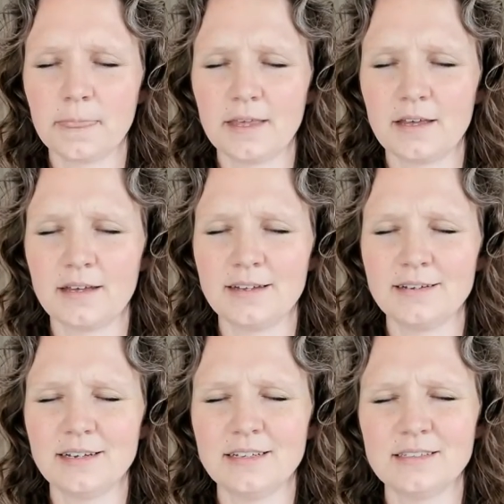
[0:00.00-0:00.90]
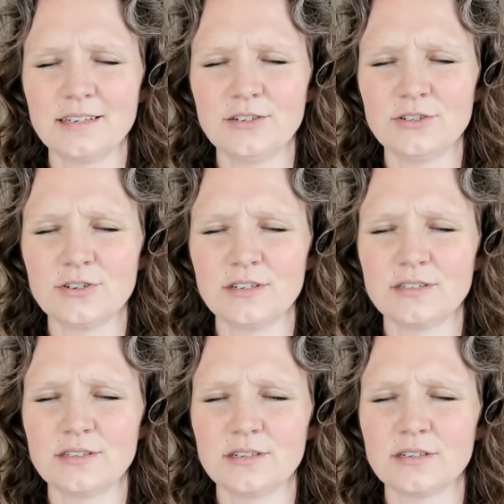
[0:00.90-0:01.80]
And it's
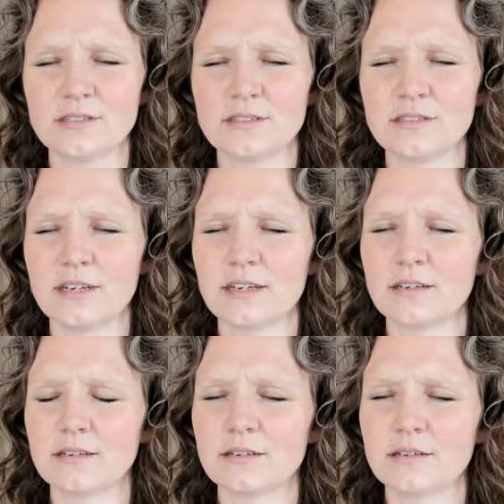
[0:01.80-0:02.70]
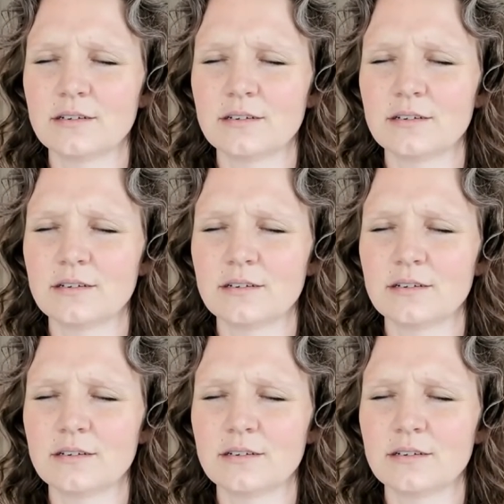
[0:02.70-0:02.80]
interesting because it's like a